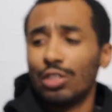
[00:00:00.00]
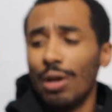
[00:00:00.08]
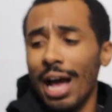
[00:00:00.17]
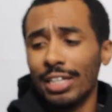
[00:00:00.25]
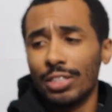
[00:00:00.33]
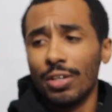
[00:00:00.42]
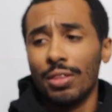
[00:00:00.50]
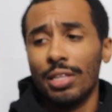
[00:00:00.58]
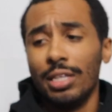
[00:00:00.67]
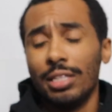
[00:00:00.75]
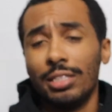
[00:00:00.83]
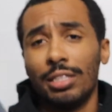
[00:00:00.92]
traction on
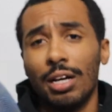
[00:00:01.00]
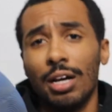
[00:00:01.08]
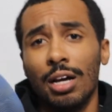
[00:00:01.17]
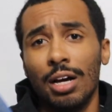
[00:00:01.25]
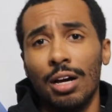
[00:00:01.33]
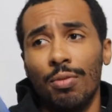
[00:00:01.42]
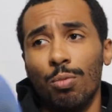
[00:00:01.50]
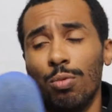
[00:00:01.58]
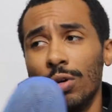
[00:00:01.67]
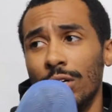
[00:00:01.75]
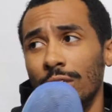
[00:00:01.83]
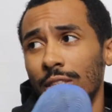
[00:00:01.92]
these
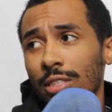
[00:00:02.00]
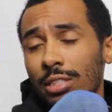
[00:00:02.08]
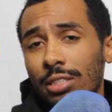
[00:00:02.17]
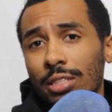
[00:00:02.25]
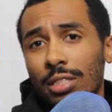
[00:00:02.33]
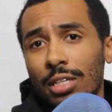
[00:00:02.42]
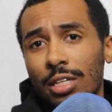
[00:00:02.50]
was